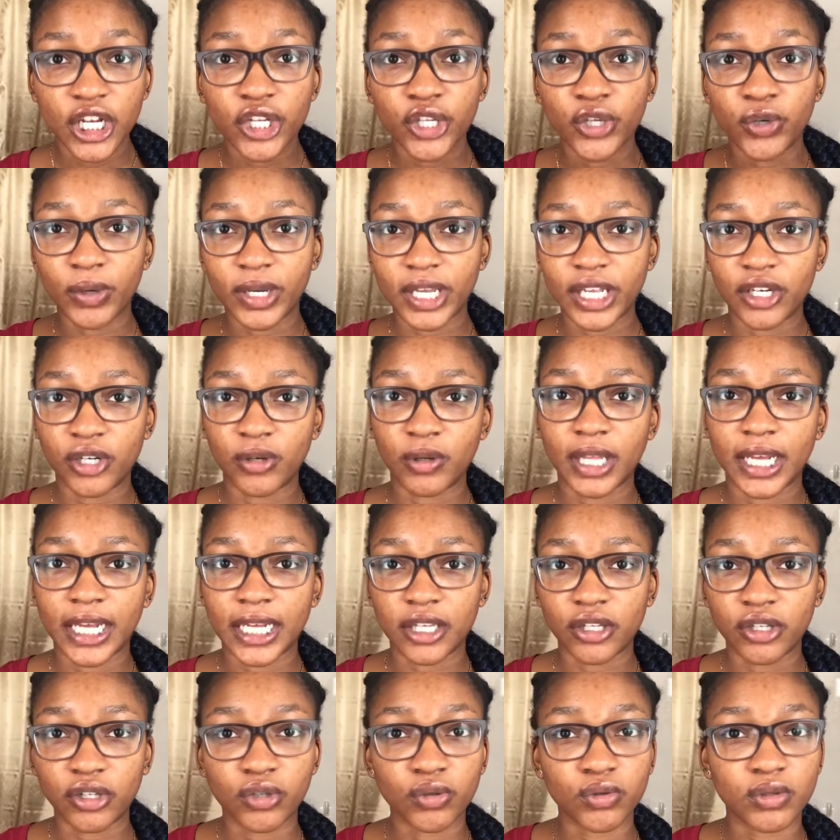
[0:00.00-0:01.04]
you can like
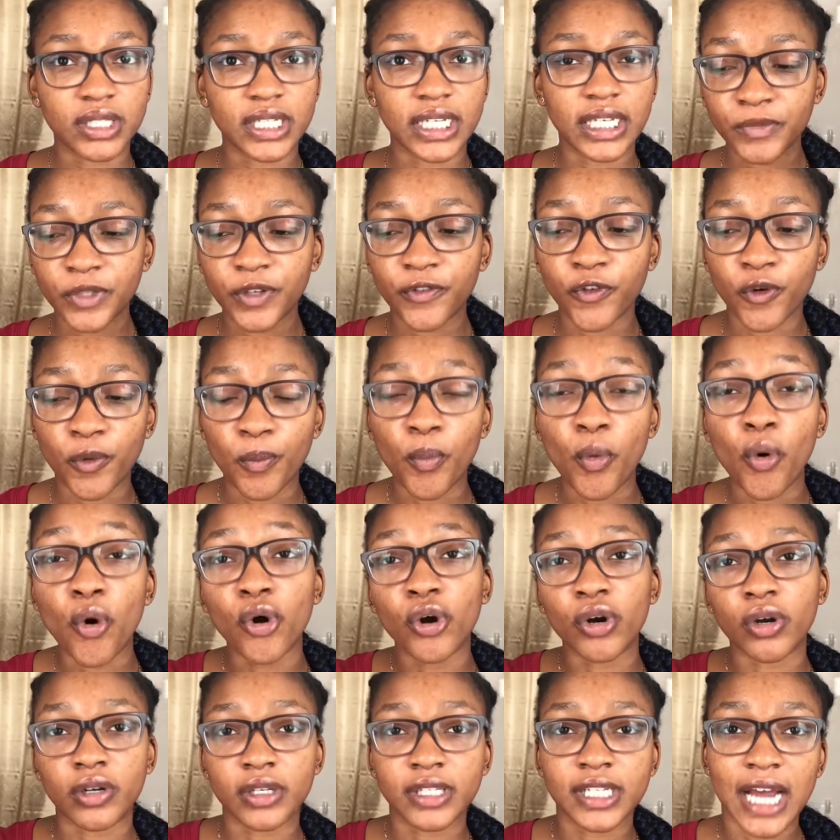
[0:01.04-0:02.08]
use it for
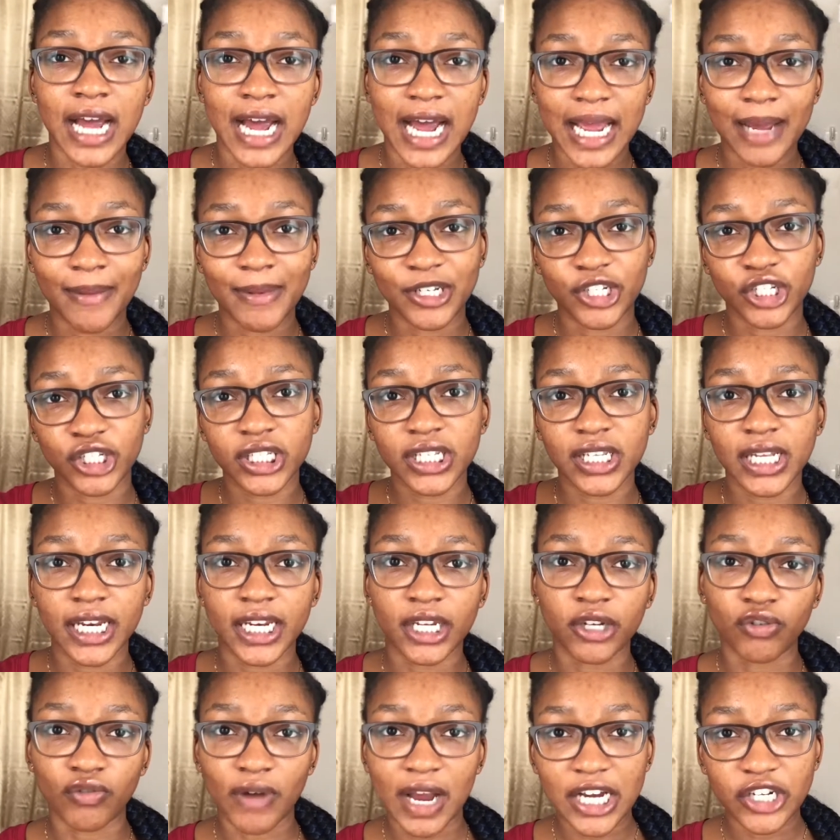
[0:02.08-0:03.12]
more time and just kind
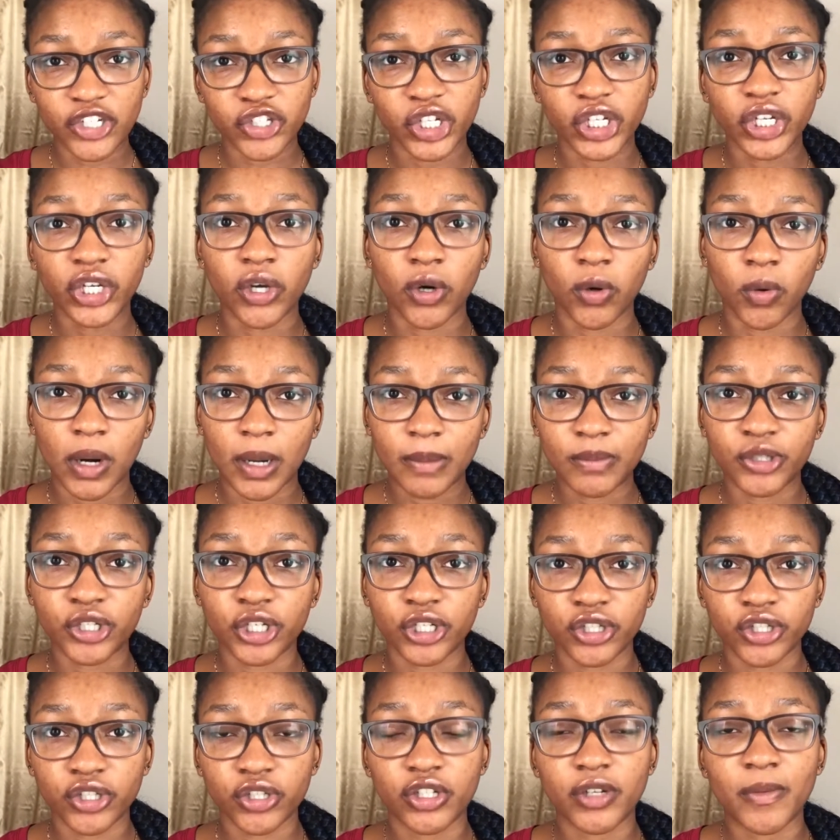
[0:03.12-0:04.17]
of gradually go up,
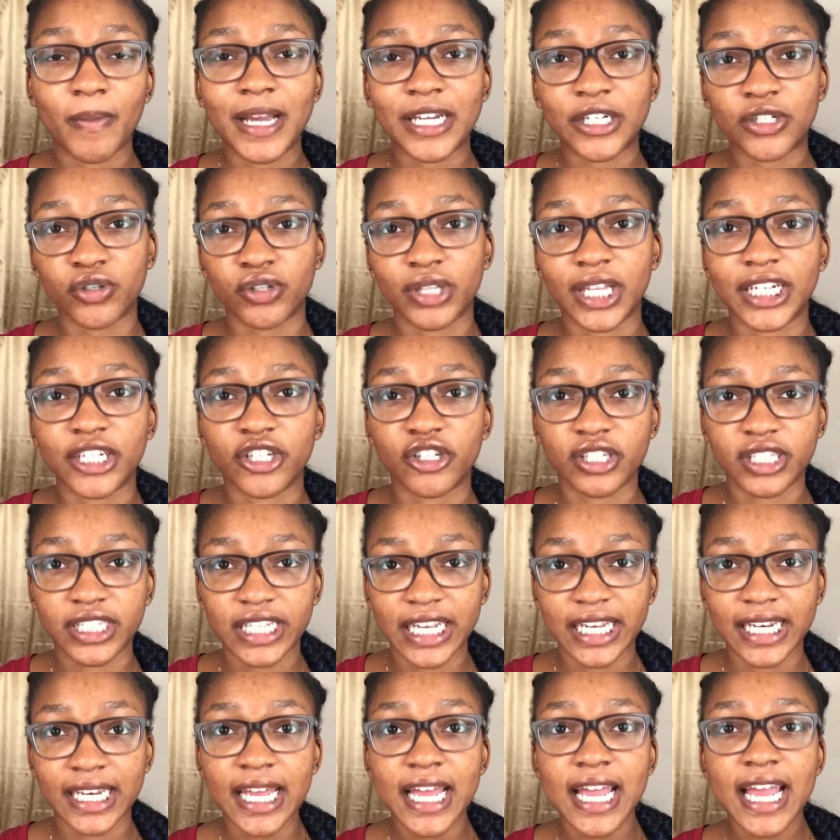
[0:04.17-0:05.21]
just to make sure that your
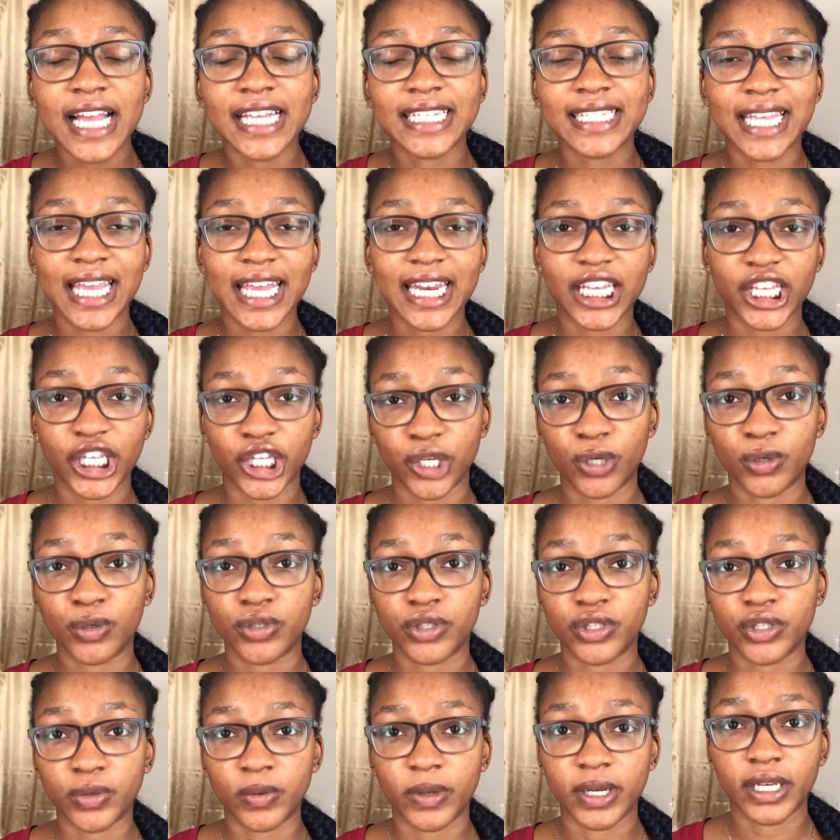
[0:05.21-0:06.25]
skin is getting
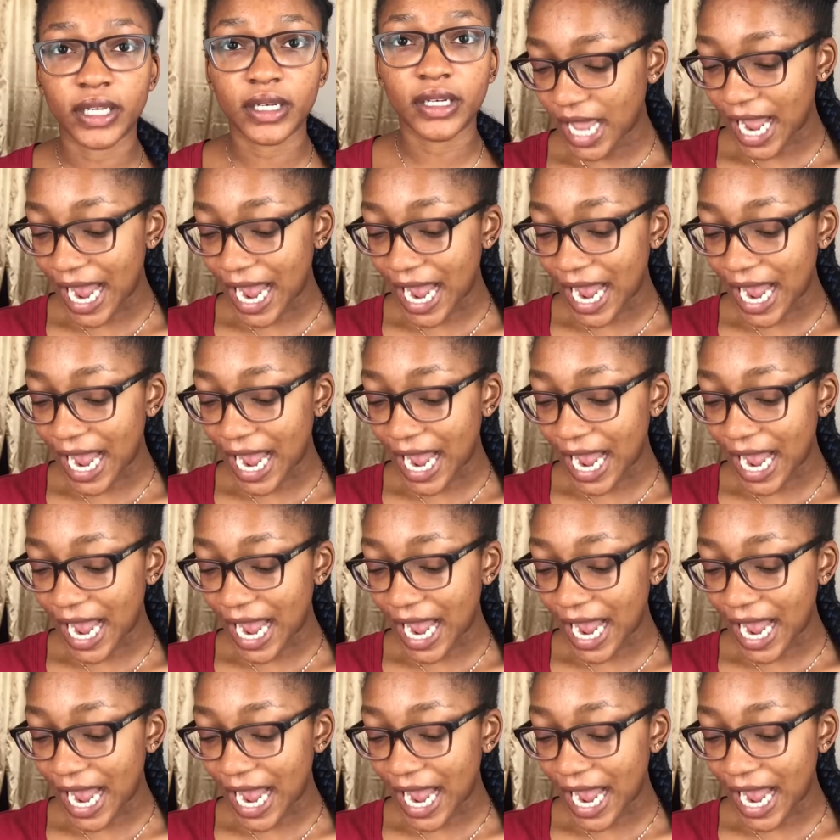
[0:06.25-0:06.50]
used to it.